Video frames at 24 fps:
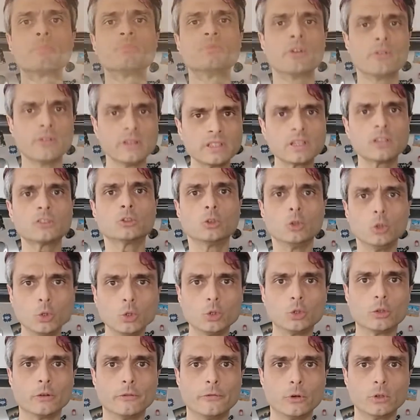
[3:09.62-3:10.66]
There is a
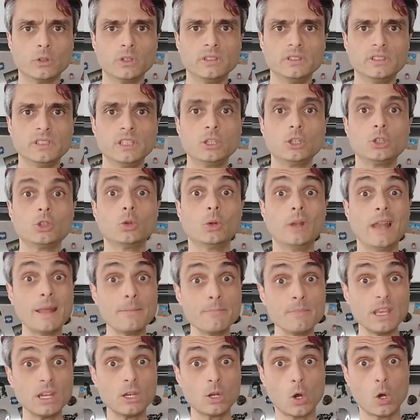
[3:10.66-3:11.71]
solution for this issue. Let
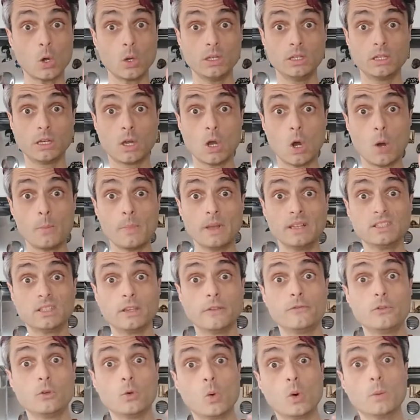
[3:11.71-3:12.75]
me know in the comments
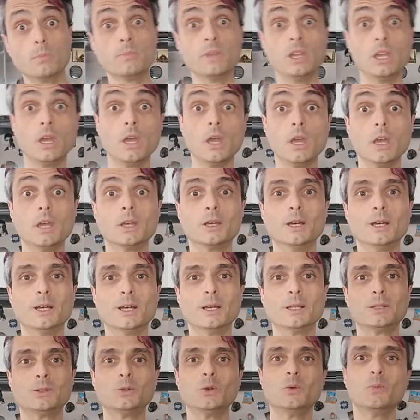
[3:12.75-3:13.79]
if you want me
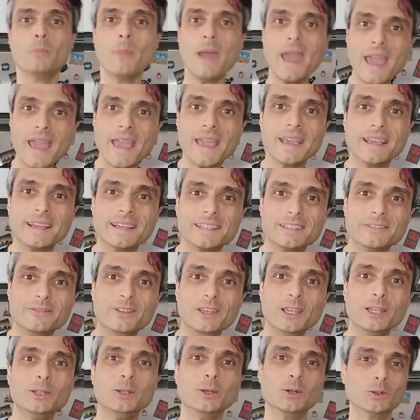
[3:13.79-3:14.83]
to make a
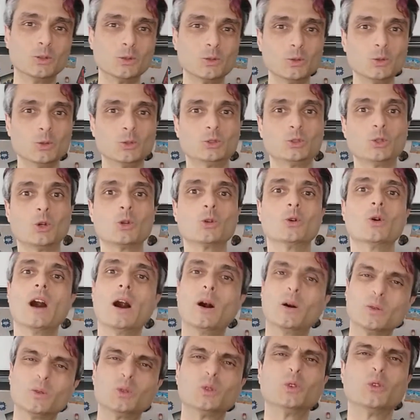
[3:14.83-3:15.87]
video to show you
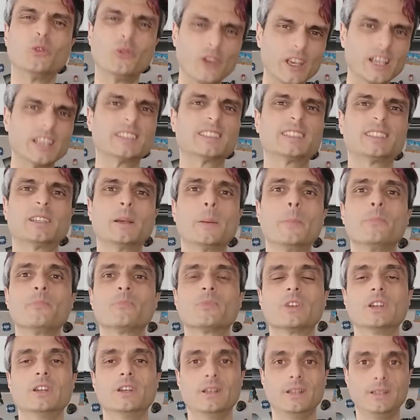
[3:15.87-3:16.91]
how to fix
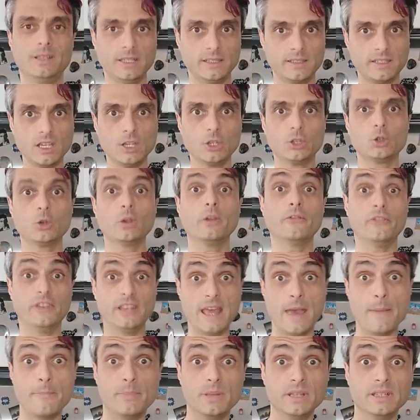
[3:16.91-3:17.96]
this issue if
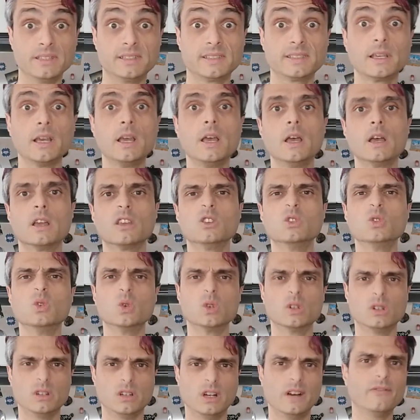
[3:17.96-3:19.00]
it happens. You
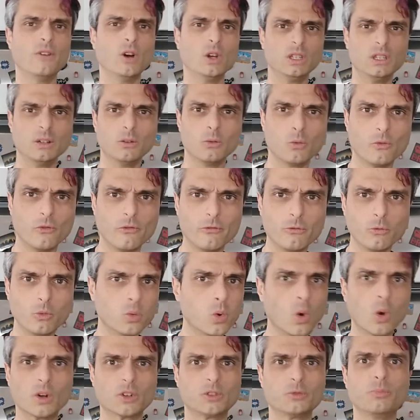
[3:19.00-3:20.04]
avoid the
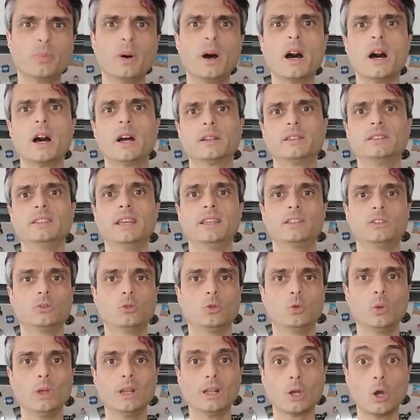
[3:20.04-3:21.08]
worst part
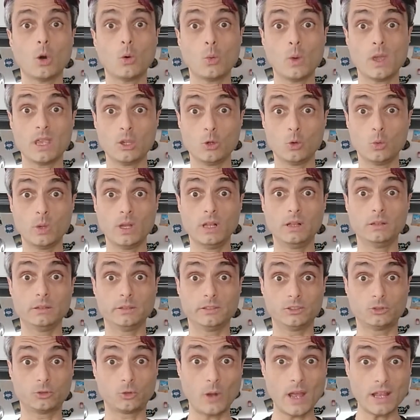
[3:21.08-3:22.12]
that will come when you will
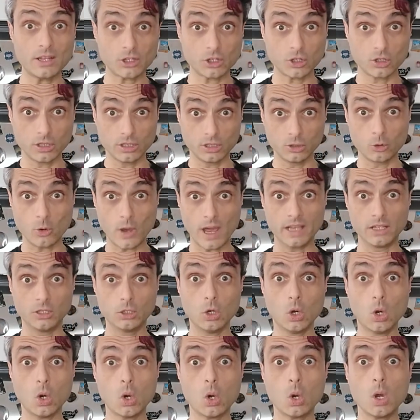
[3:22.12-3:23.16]
stretch the dry
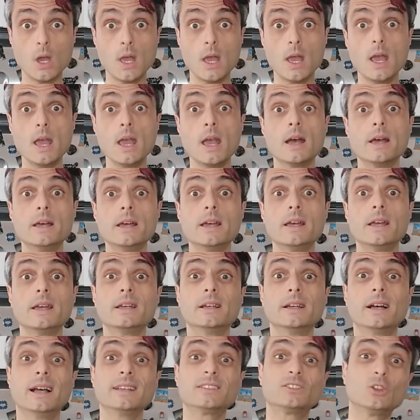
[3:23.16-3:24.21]
dough,
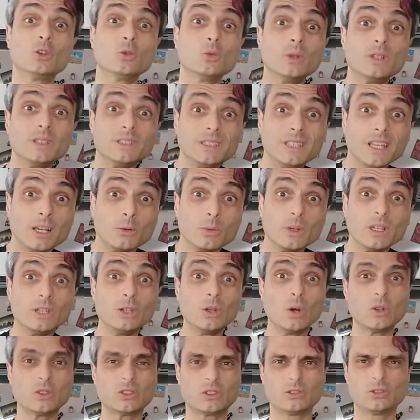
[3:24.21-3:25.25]
as you will deal with
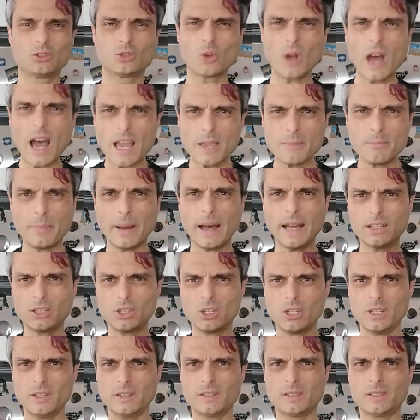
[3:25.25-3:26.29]
those dry
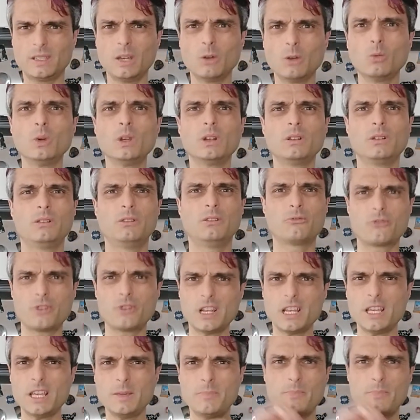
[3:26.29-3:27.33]
patches that will
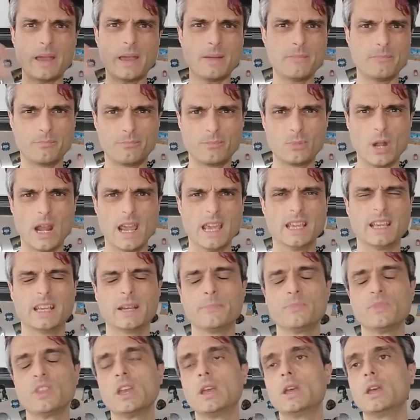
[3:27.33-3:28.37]
rip and break.
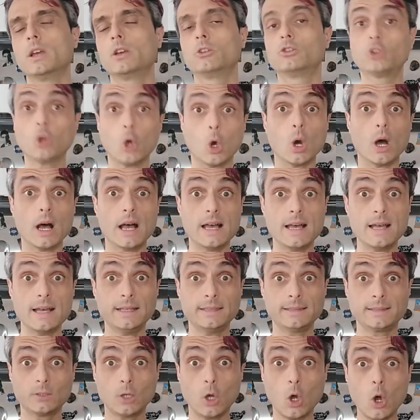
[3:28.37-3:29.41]
So,
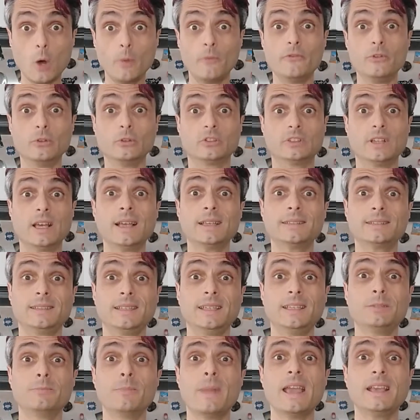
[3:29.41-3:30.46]
as obvious as
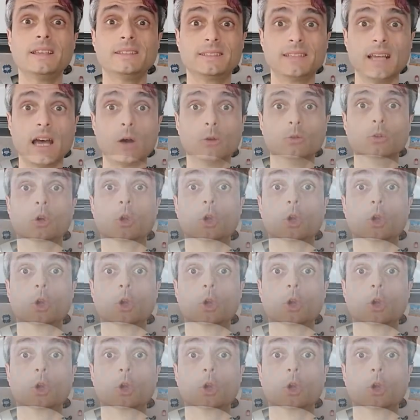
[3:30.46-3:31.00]
it may sound,